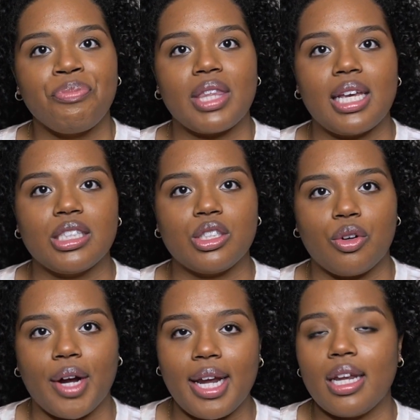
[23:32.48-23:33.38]
is
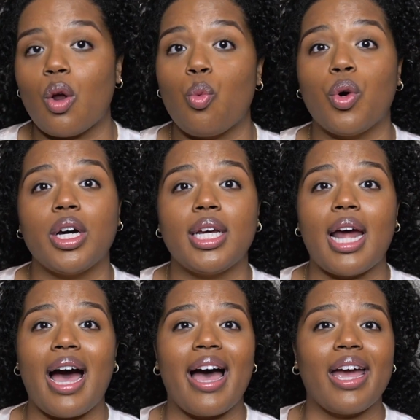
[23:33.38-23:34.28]
great. Would
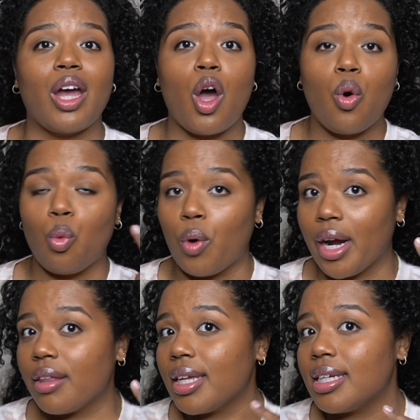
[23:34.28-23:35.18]
I
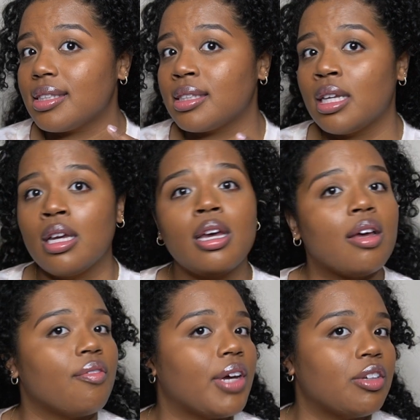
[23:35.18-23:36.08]
wear this
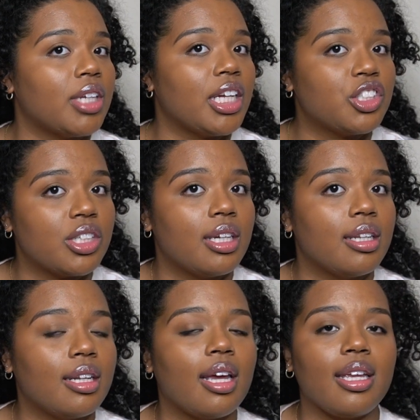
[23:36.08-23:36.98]

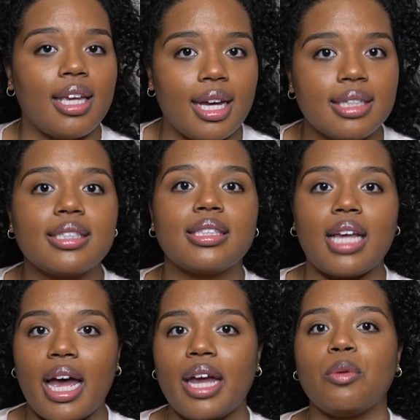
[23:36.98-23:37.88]
foundation? Yes,
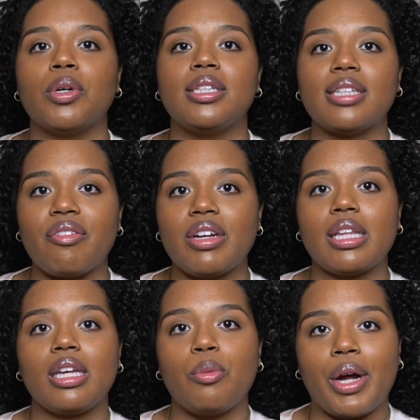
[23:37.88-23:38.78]
I would
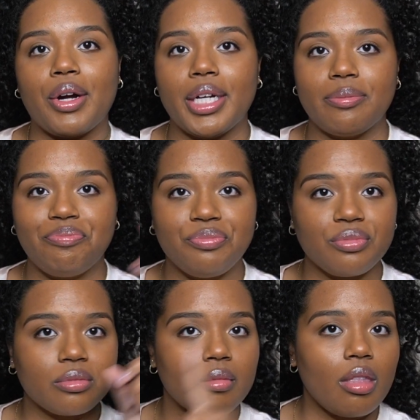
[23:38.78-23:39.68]
definitely wear it
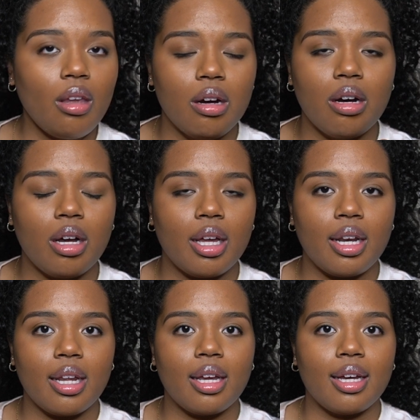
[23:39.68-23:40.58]

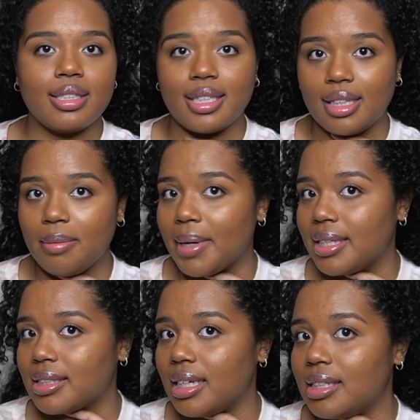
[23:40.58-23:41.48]
on a daily
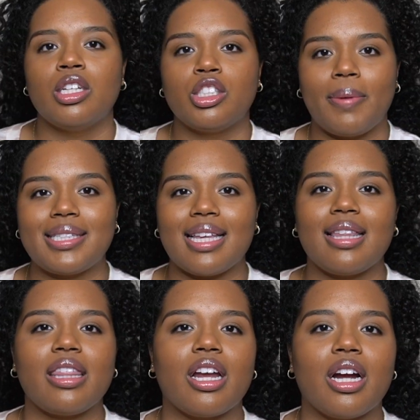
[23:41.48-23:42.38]
basis. So
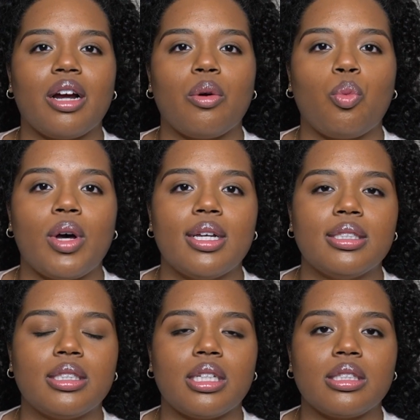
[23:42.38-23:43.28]
basically there
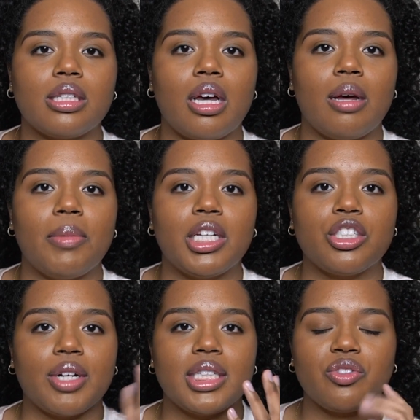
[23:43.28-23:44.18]
was some
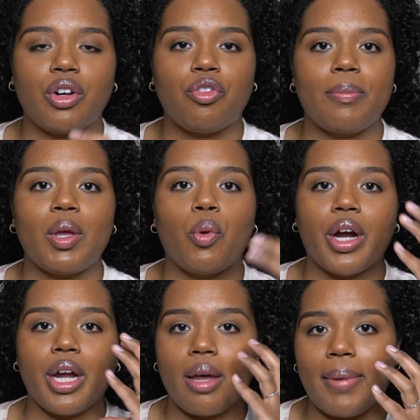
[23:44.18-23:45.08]
transfer from me
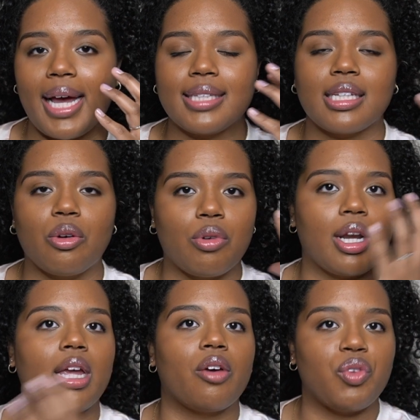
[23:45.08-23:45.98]
wearing a mask and
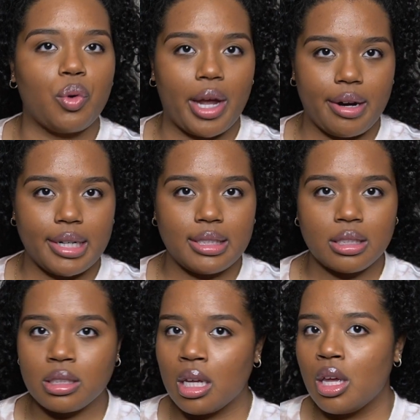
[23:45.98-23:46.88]
running a few
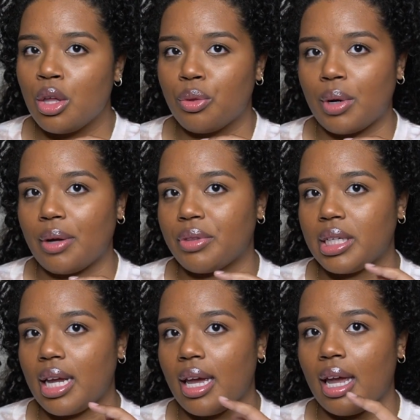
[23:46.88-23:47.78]
errands throughout the
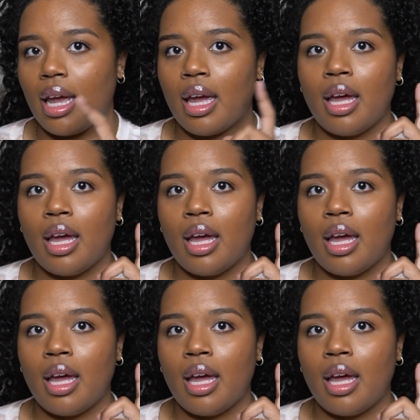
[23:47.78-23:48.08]
day,